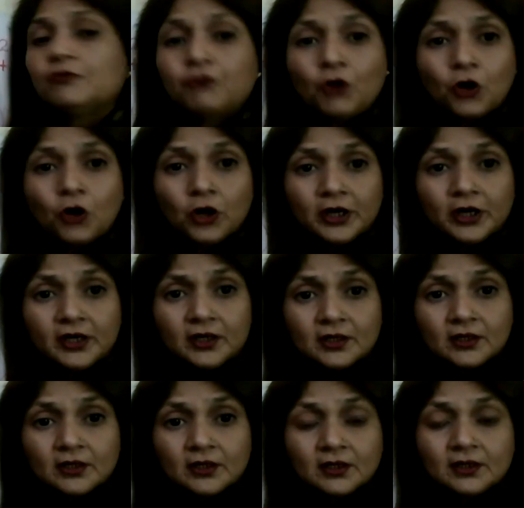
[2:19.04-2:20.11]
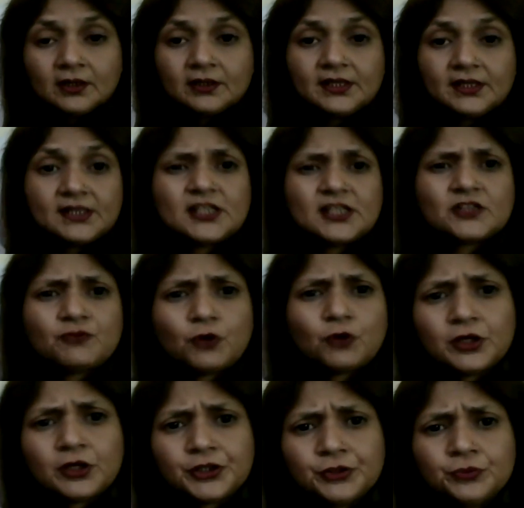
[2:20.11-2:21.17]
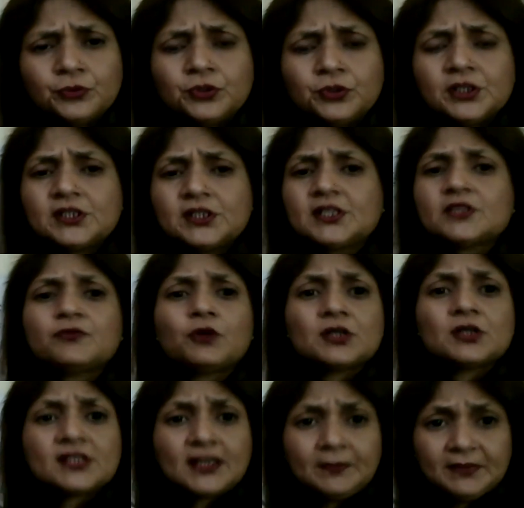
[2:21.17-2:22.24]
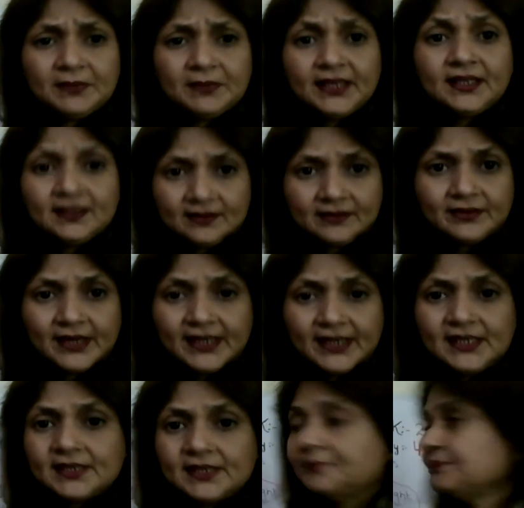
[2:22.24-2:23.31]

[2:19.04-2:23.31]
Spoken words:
Four. This is for you. This is for something. Right?